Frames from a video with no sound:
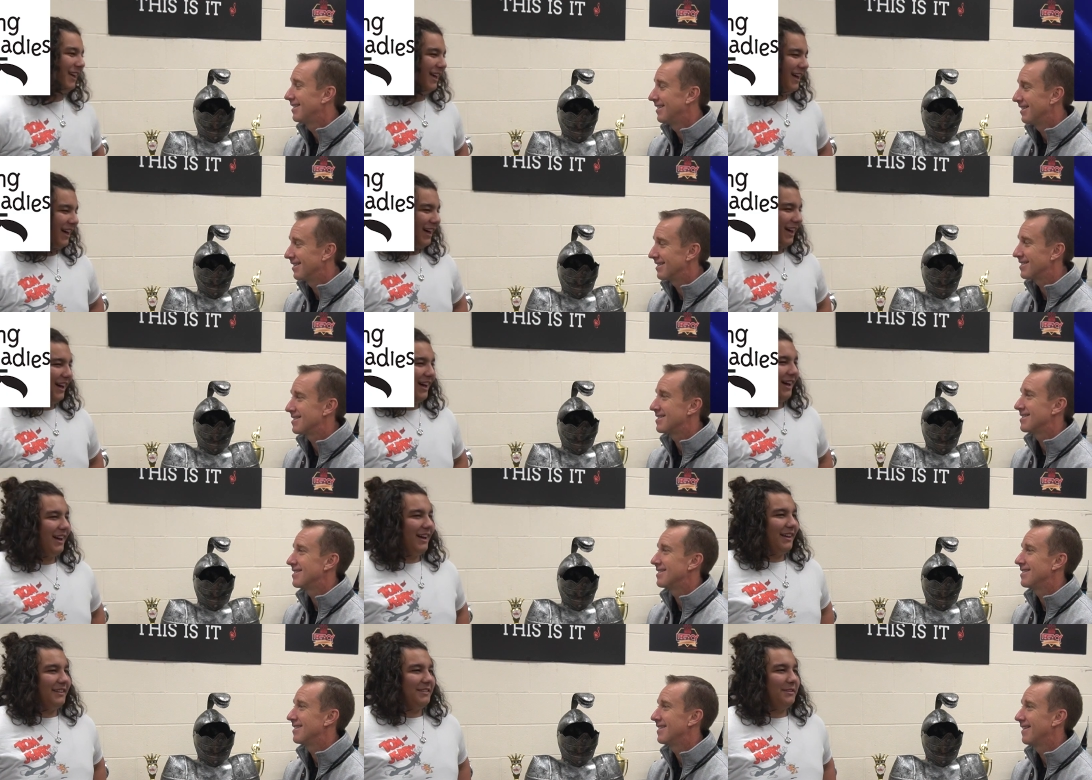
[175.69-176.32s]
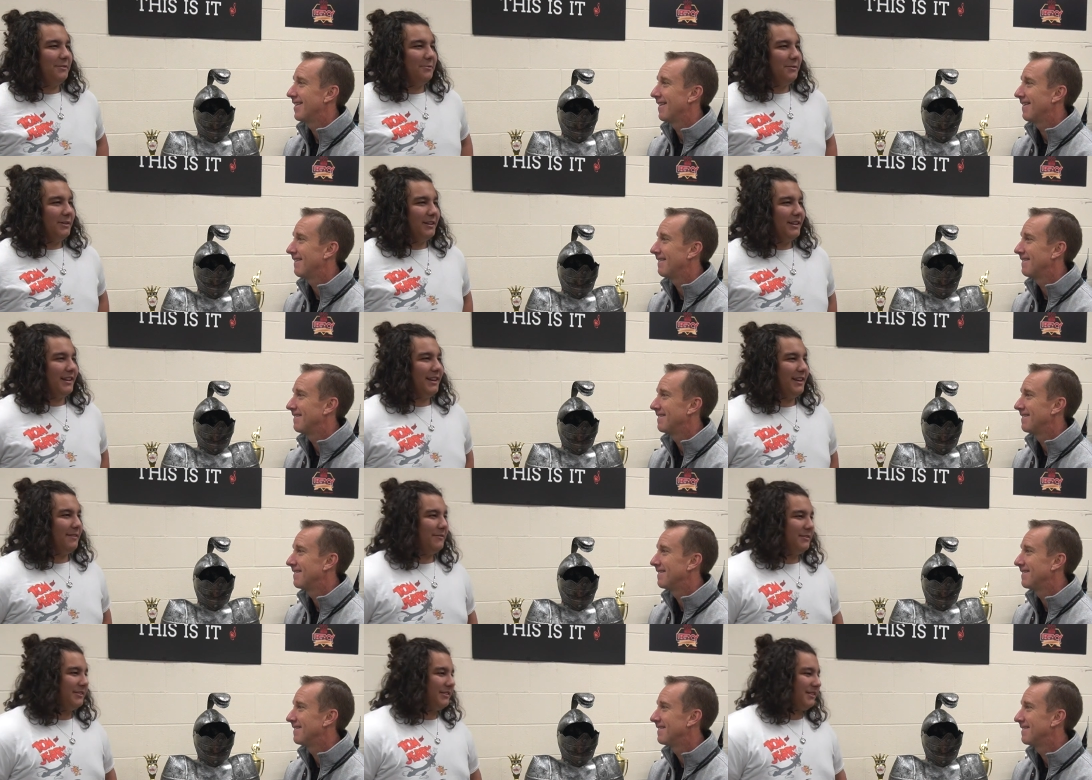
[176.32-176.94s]
Speaker 1: Yes. Uh, you want to
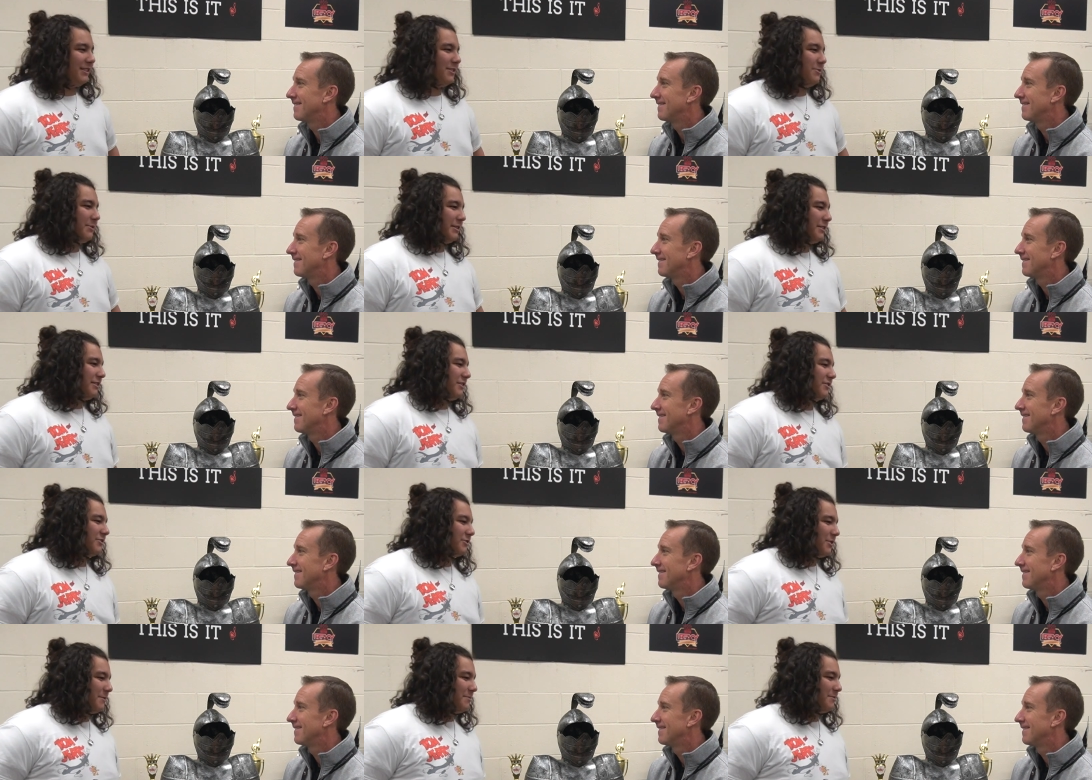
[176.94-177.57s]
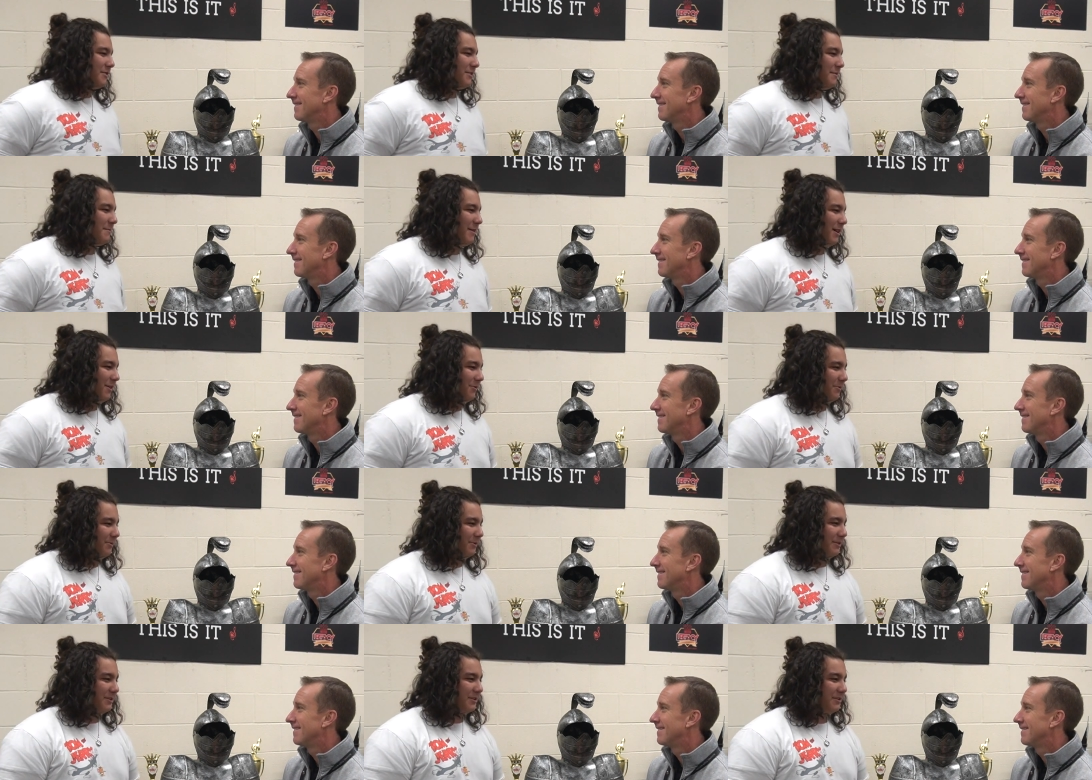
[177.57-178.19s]
give us a quick description
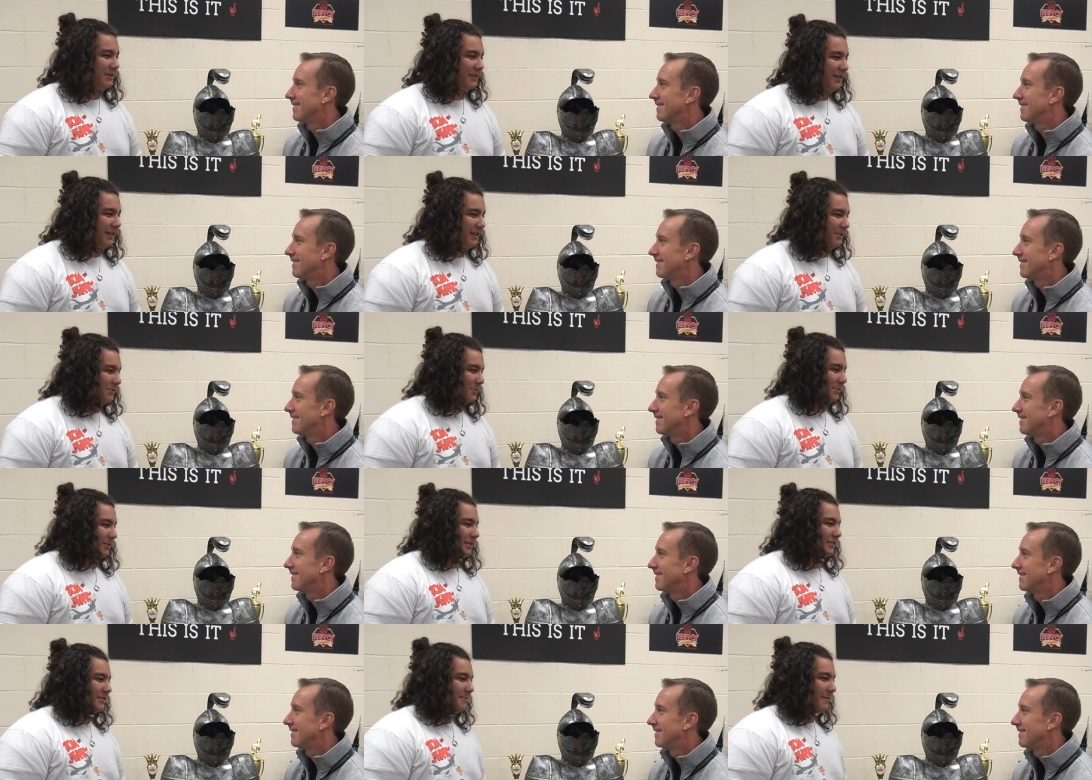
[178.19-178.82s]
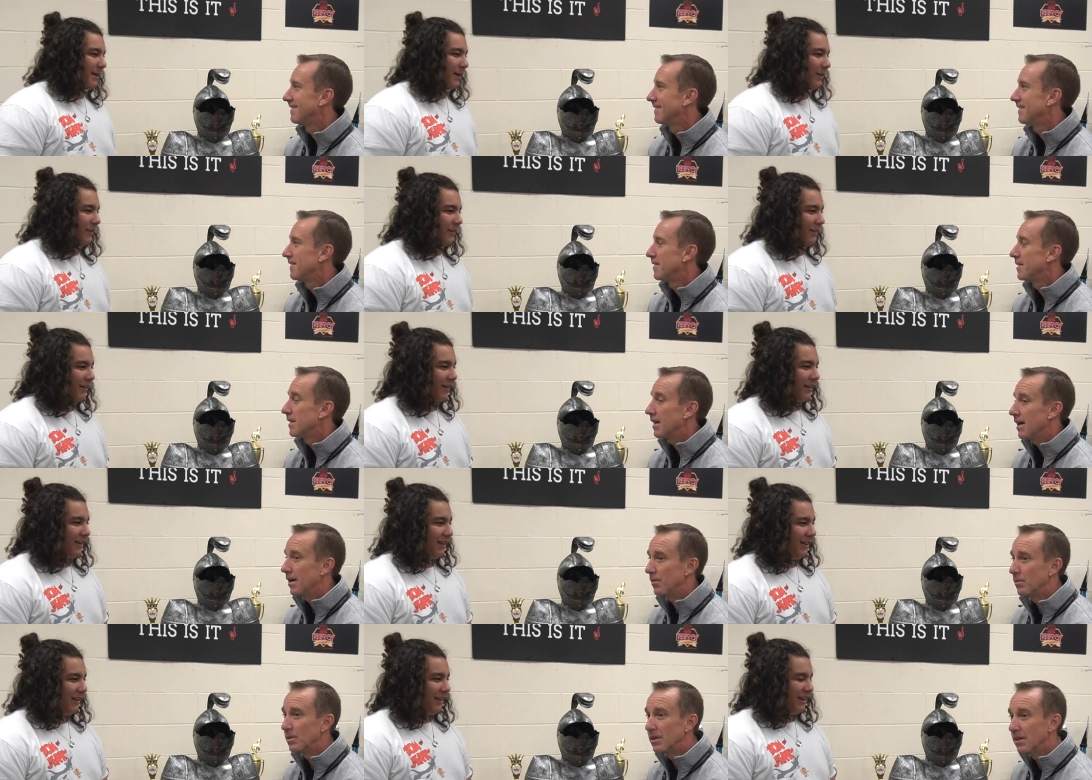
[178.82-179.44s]
about what each one is about?
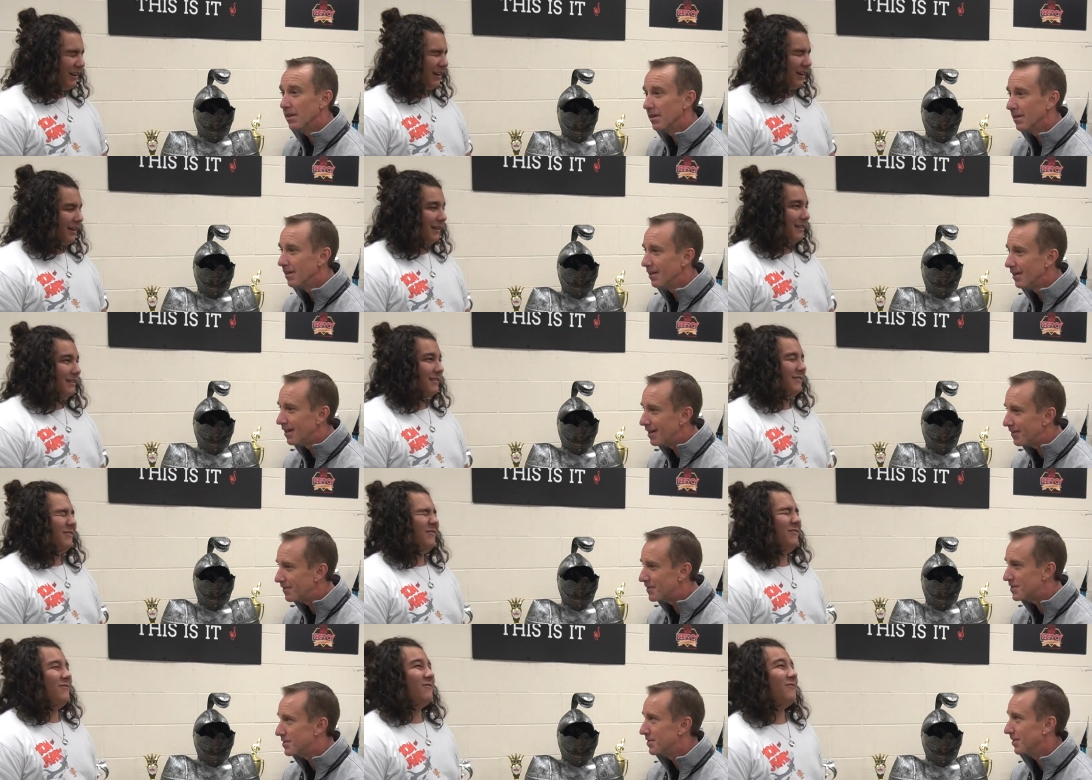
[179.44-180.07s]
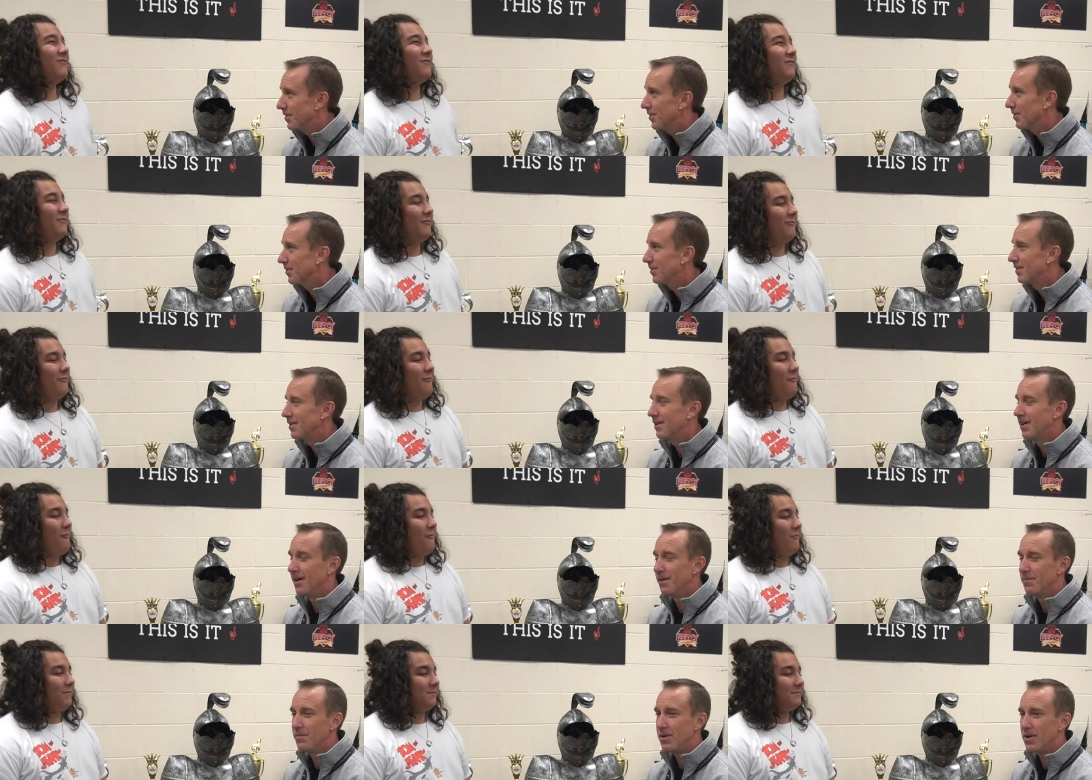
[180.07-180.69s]
I would love to
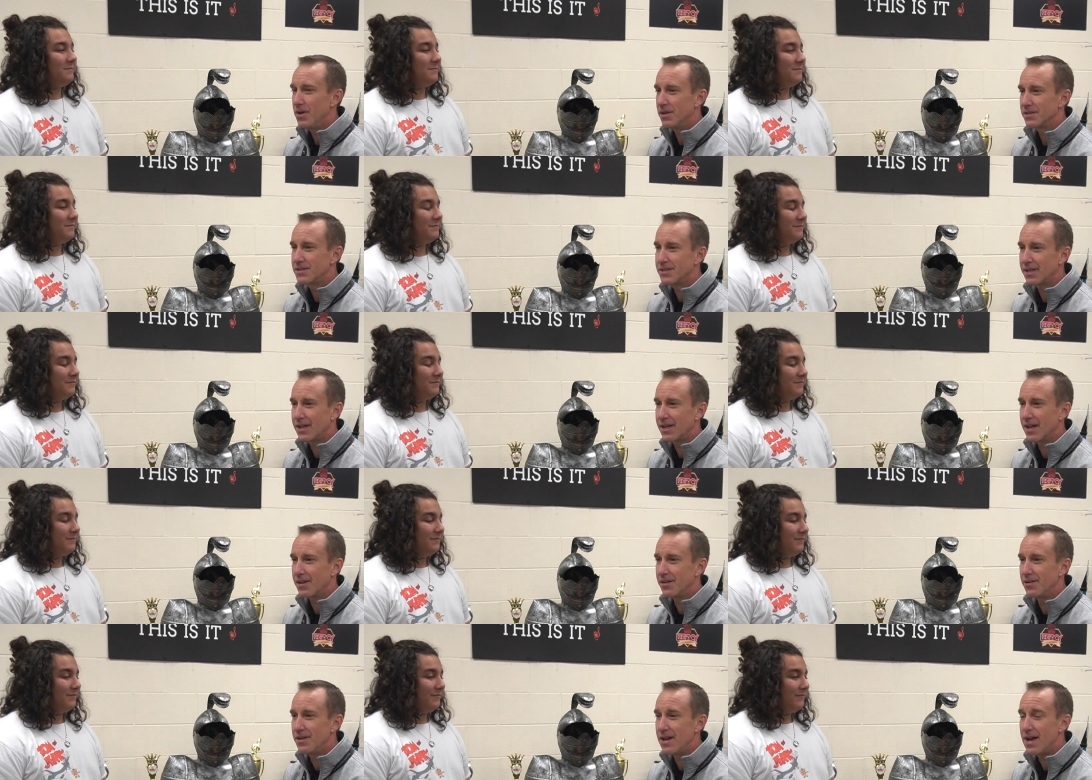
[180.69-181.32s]
um, all together